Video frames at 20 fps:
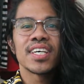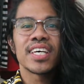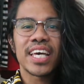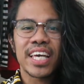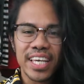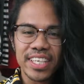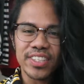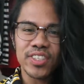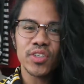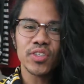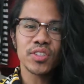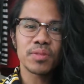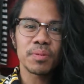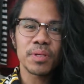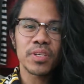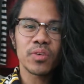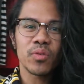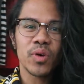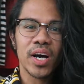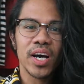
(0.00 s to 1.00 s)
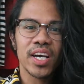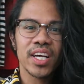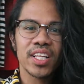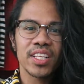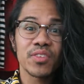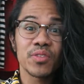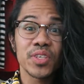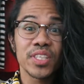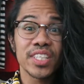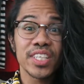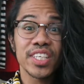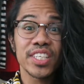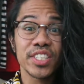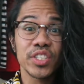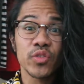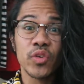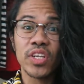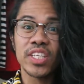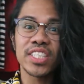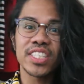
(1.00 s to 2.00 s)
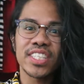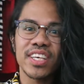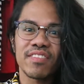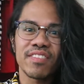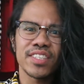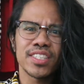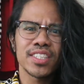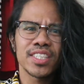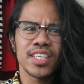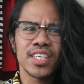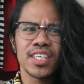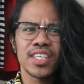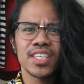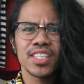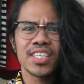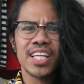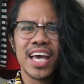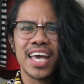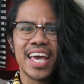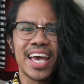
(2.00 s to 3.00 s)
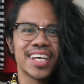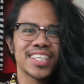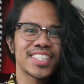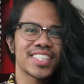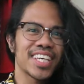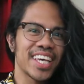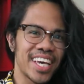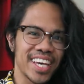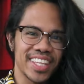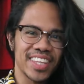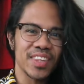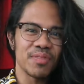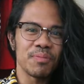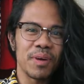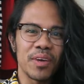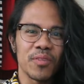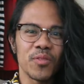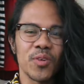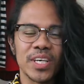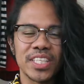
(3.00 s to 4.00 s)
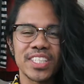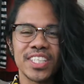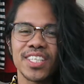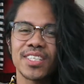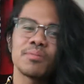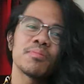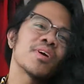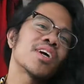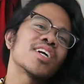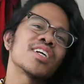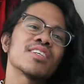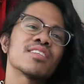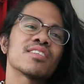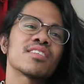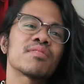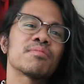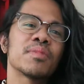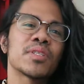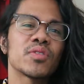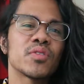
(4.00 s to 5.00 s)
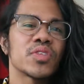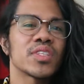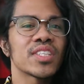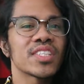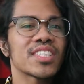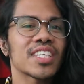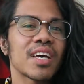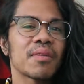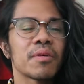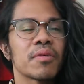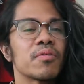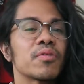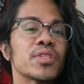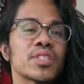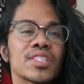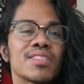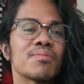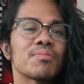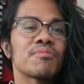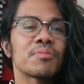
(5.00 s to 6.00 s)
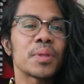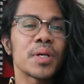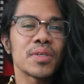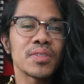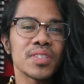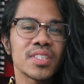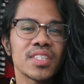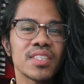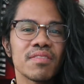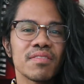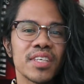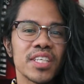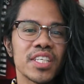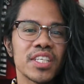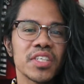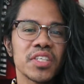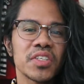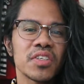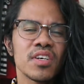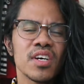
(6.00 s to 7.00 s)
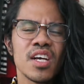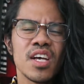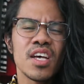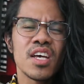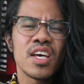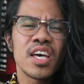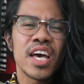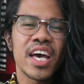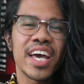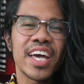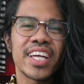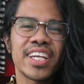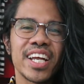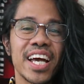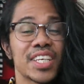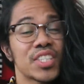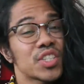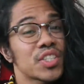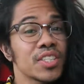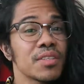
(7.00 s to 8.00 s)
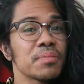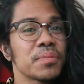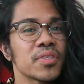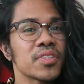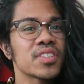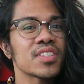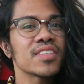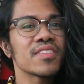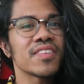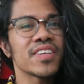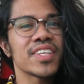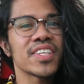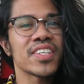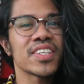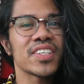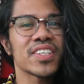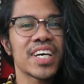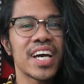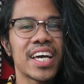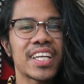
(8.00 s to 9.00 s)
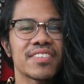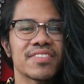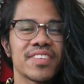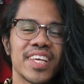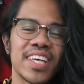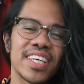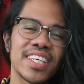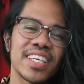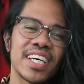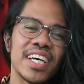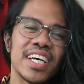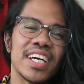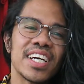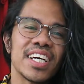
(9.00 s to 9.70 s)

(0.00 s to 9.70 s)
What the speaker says: you know, it's been a while. We're in the year 2017. I actually hit my 1 year mark between the time I wasn't posting a video, and I should have posted a video kind of like